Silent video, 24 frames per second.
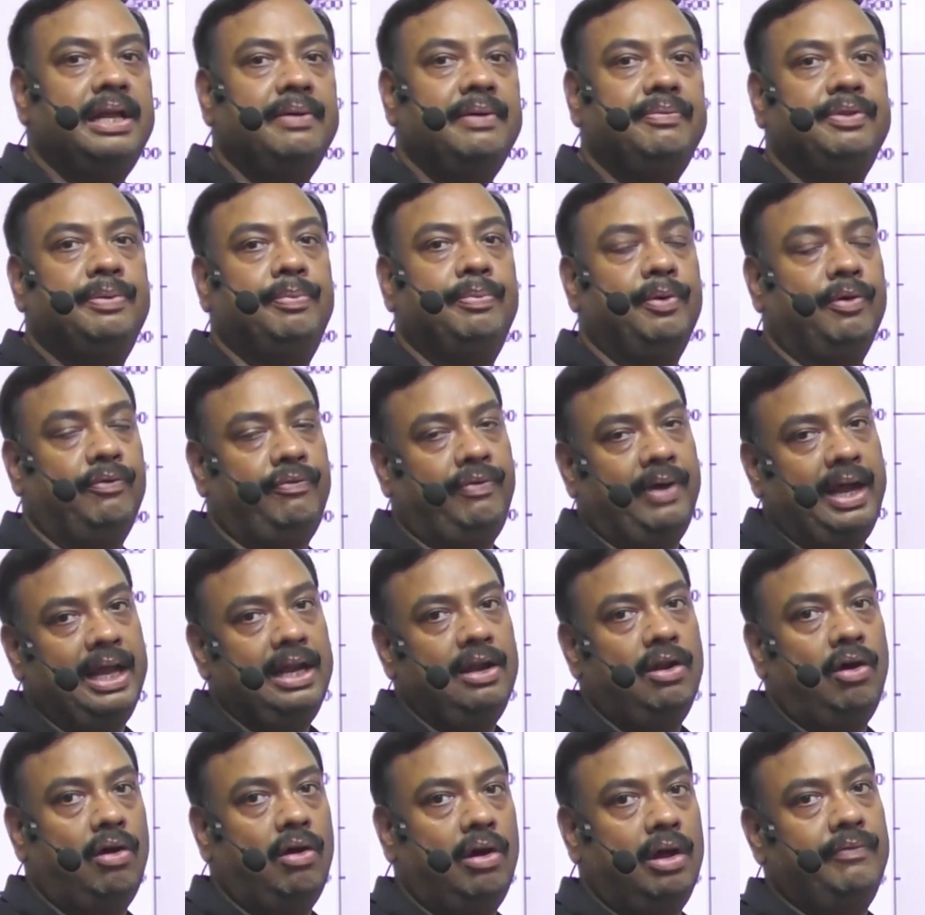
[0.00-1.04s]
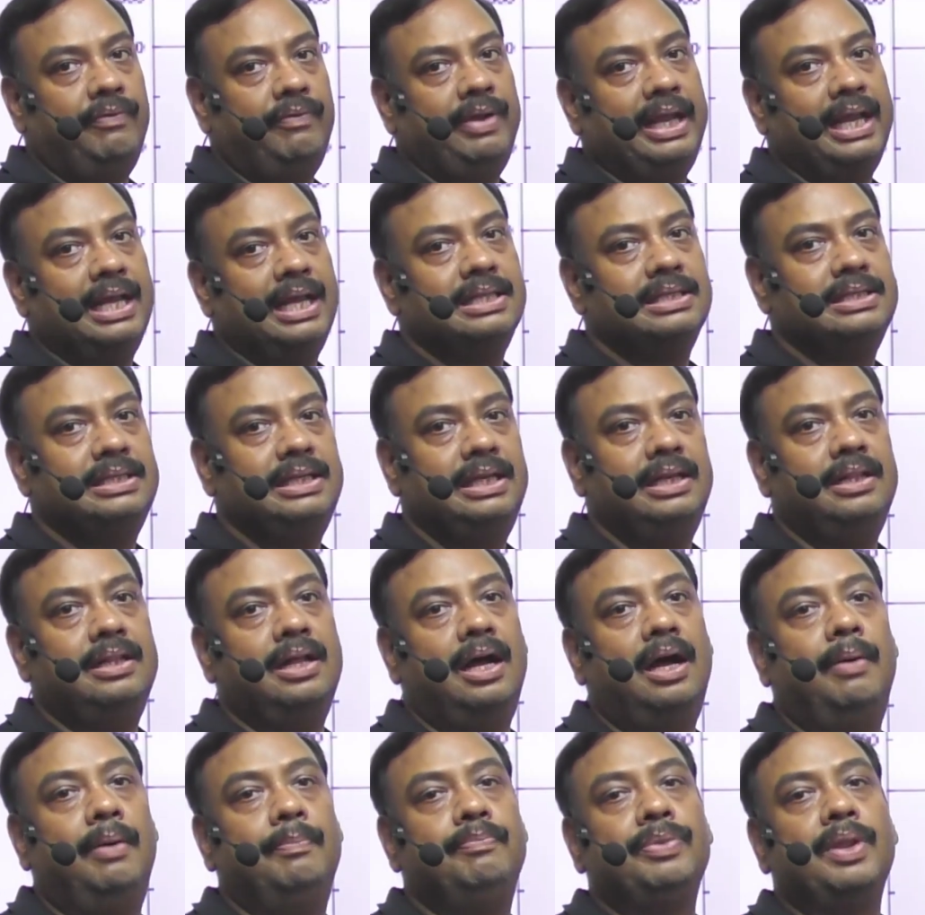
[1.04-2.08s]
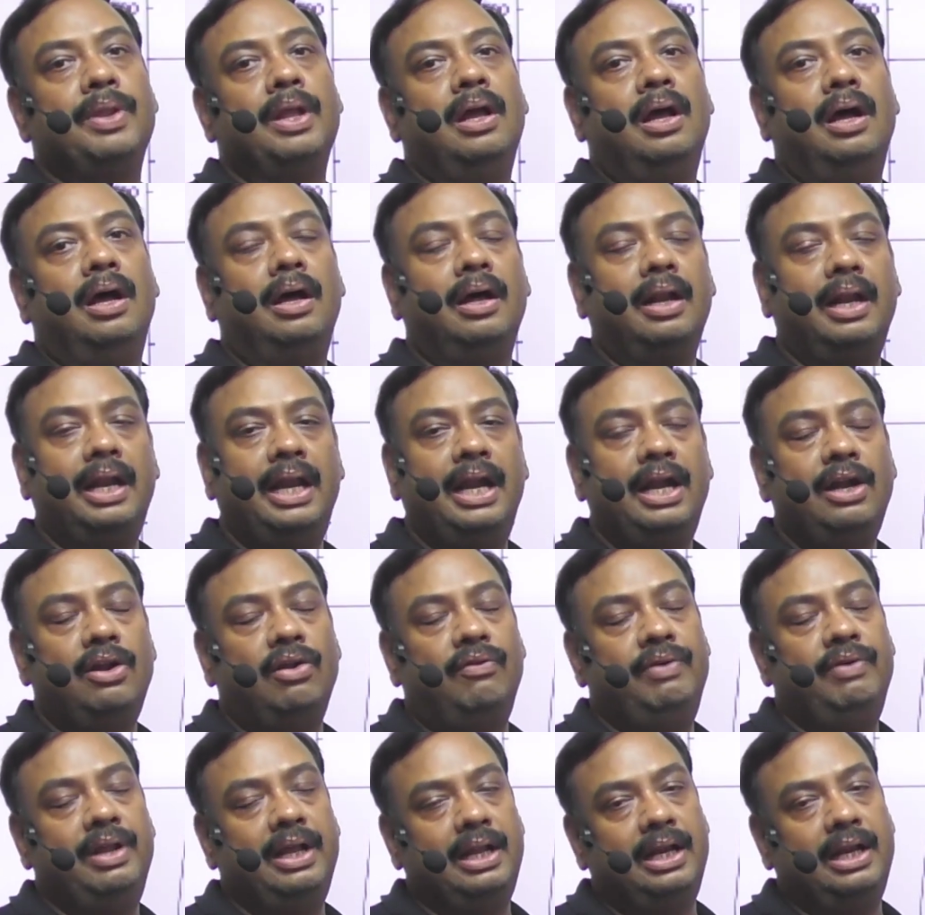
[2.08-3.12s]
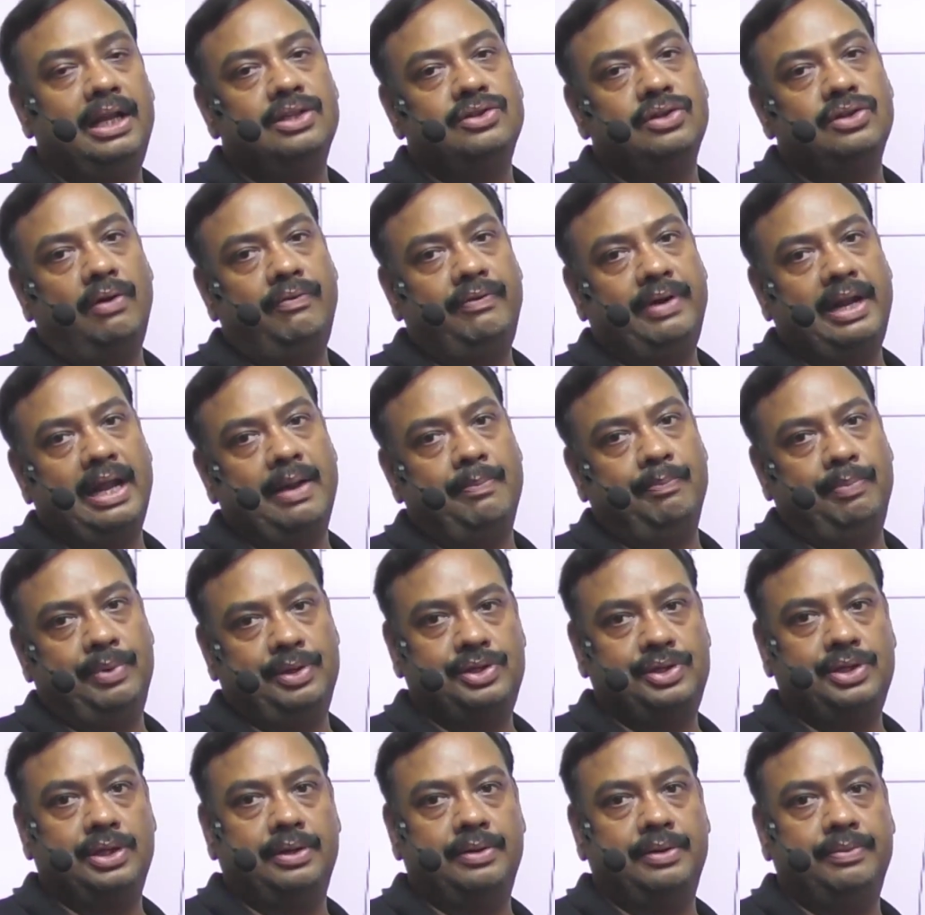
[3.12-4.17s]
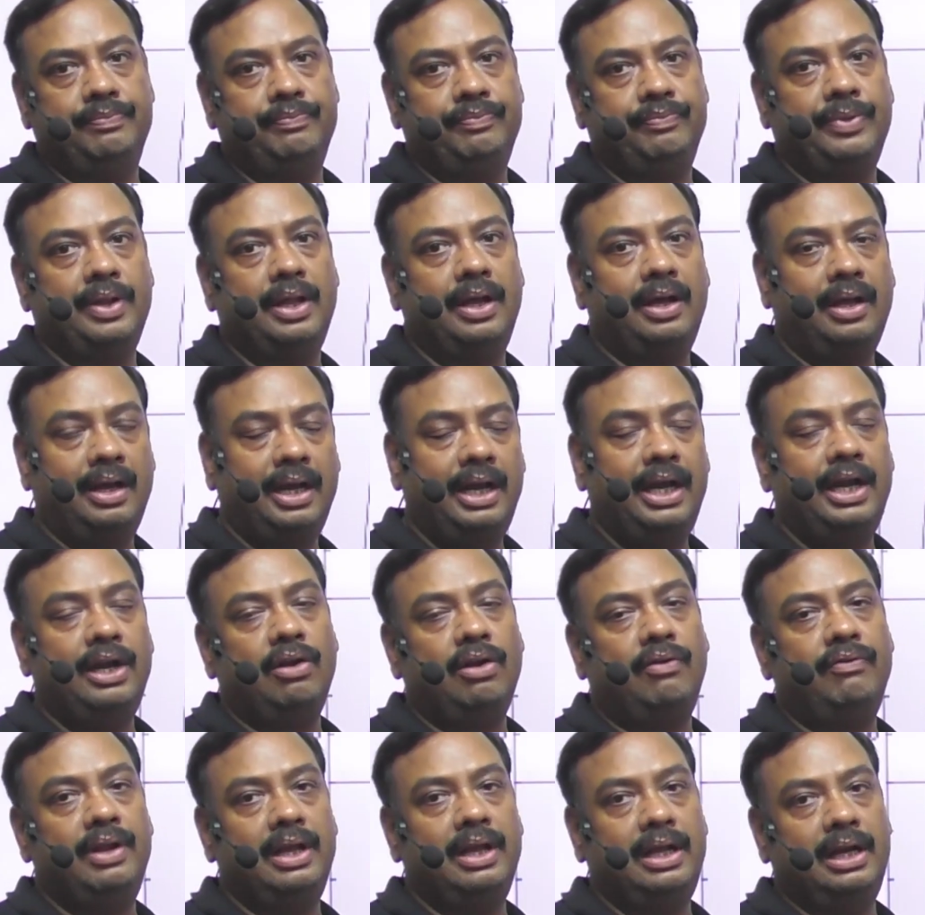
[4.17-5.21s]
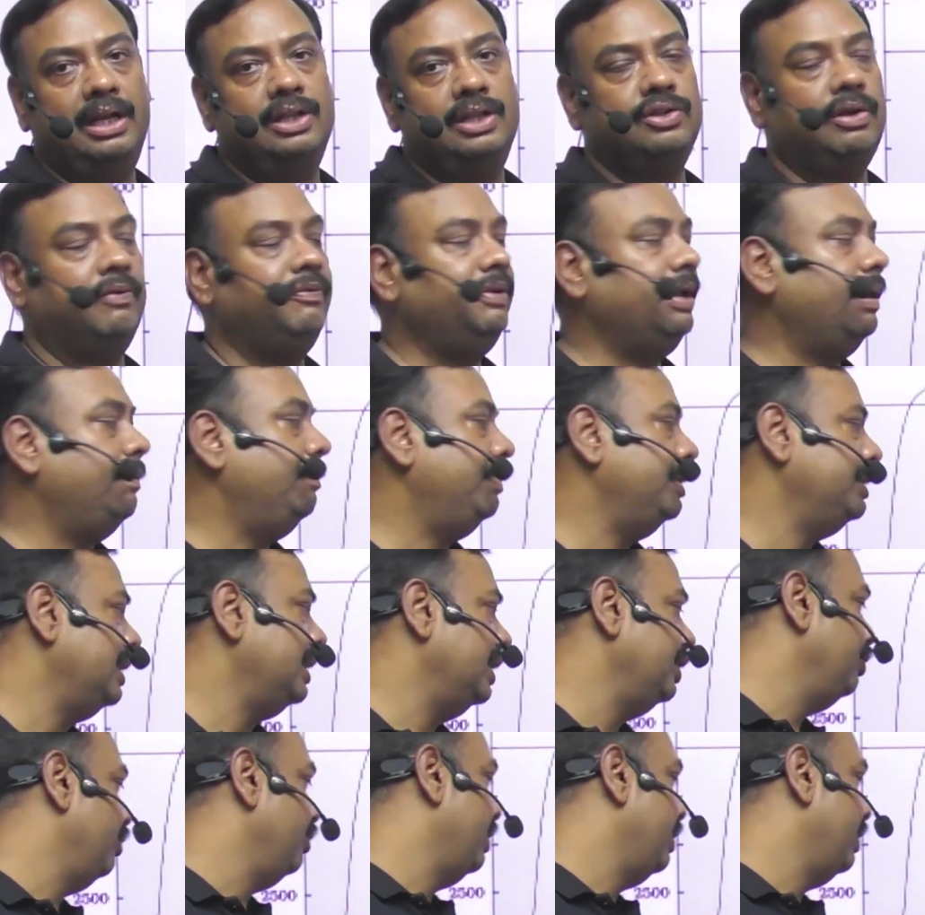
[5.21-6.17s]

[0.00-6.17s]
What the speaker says: profile, or we can see the rate of decrease of temperature. A rate of decrease of temperature, you can